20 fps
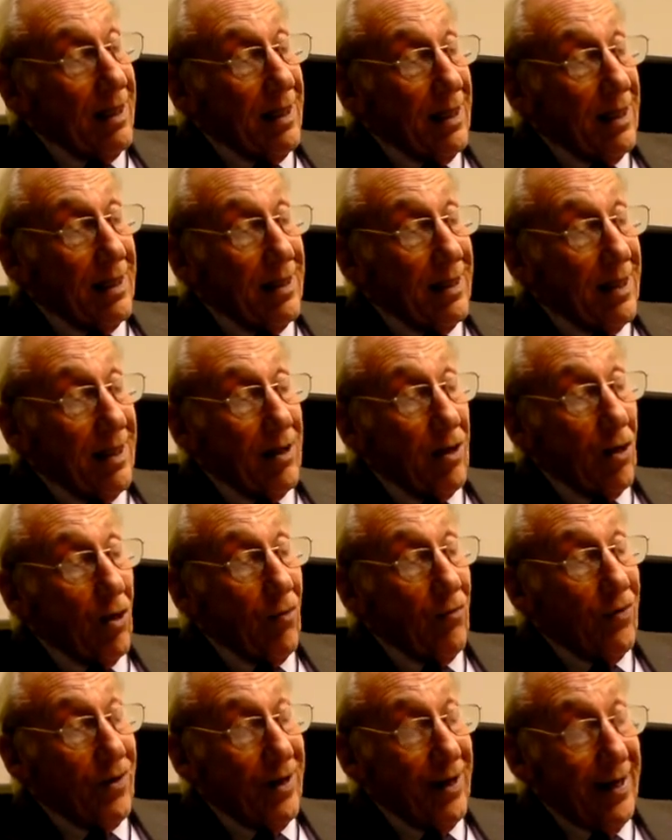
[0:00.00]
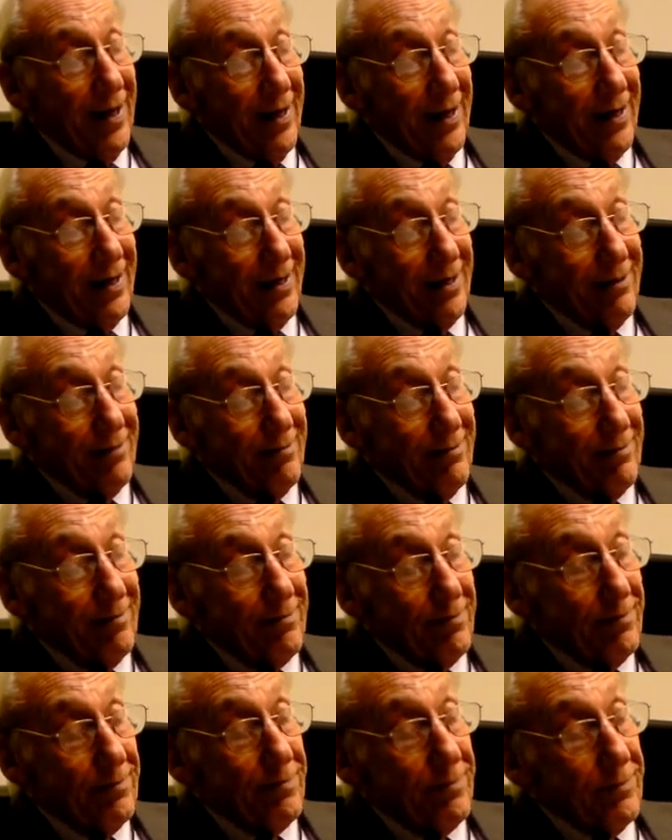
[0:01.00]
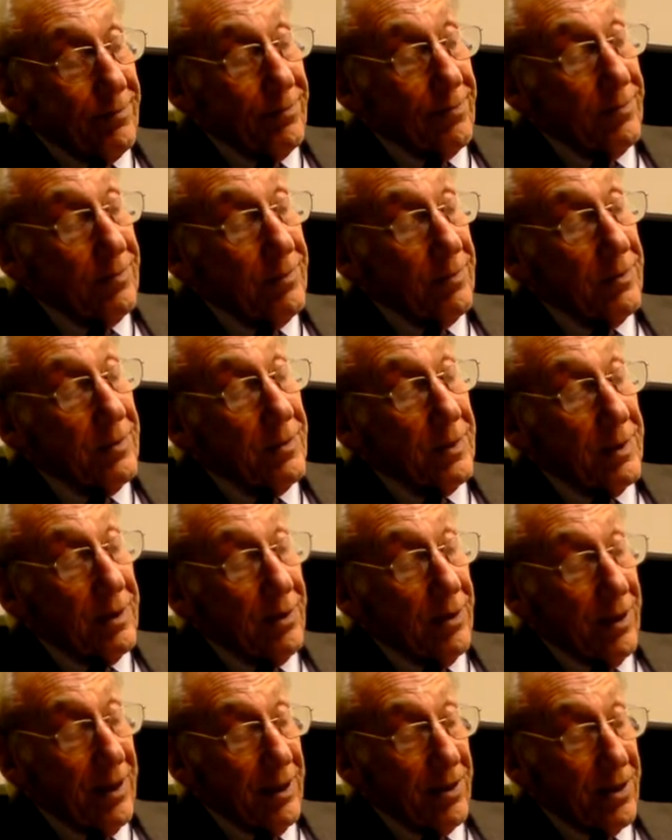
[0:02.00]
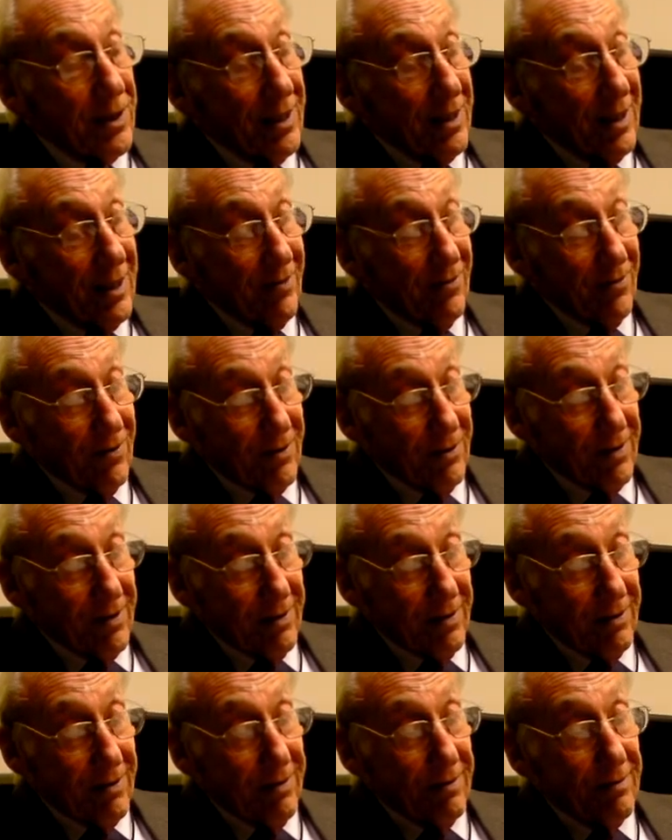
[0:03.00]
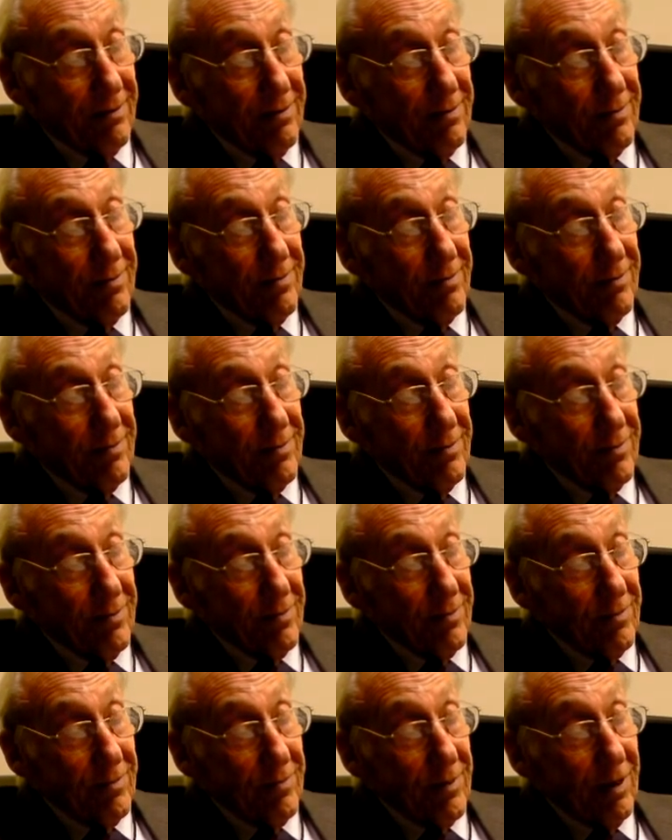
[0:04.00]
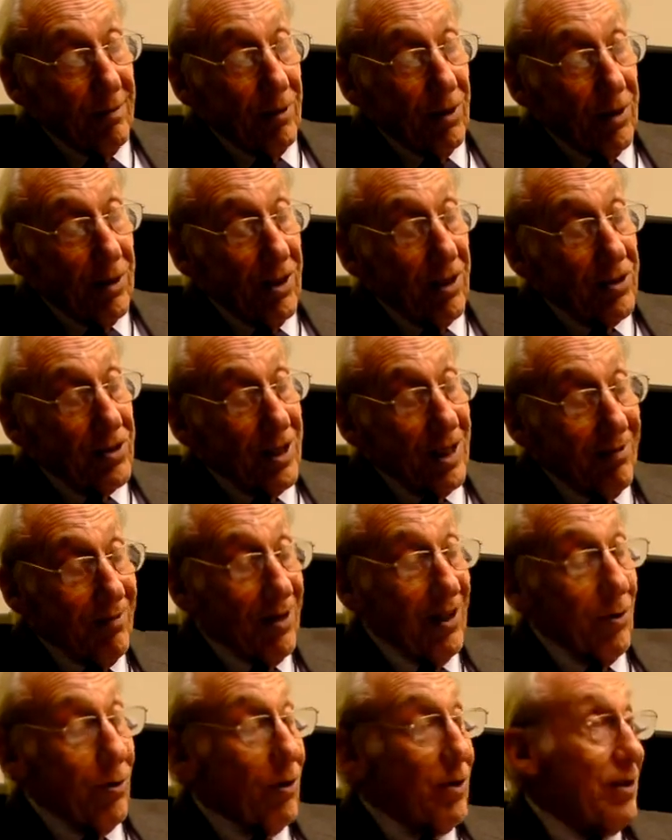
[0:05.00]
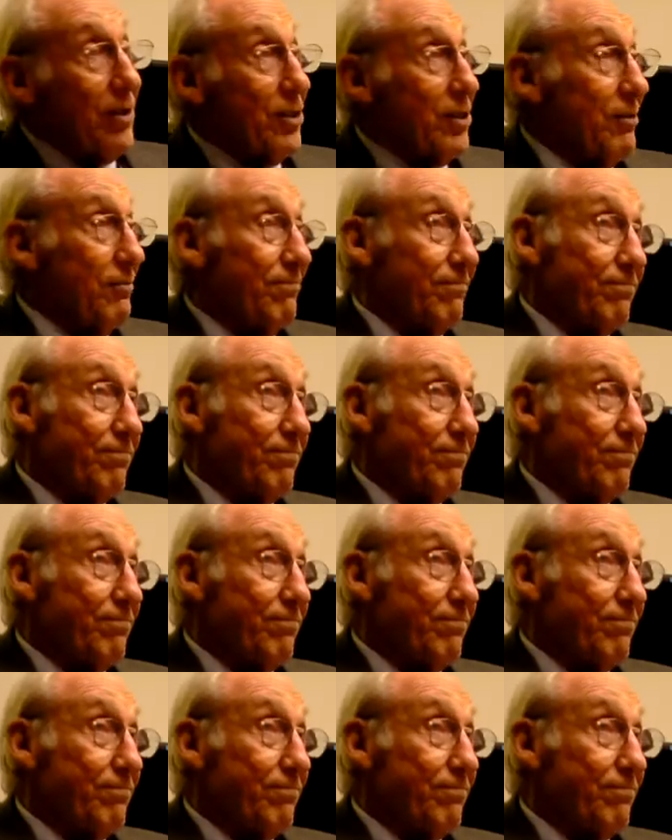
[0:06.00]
And then over here, he doesn't have it. Maybe he does have it. Here it is.